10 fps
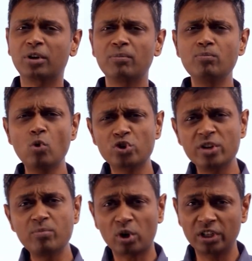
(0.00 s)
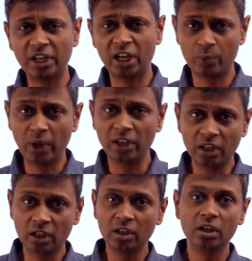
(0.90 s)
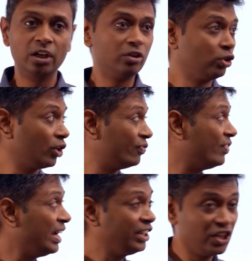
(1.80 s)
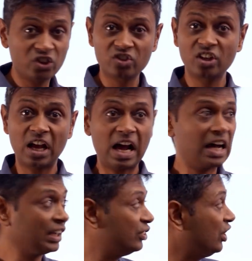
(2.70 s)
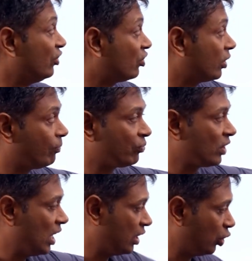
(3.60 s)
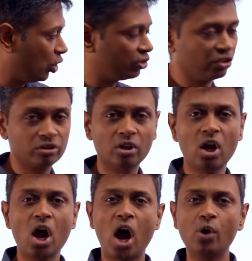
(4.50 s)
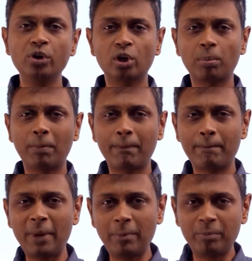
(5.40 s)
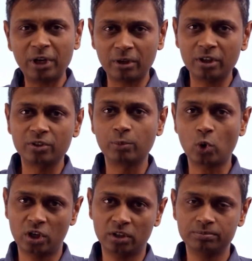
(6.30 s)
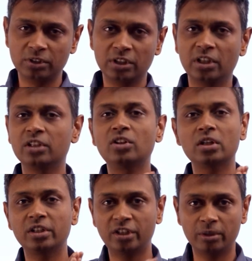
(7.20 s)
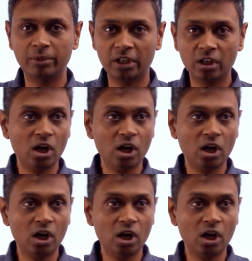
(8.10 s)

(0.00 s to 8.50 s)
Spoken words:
Most important takeaway here is your weightages are these and not this. How your paper is broken up is not a determiner.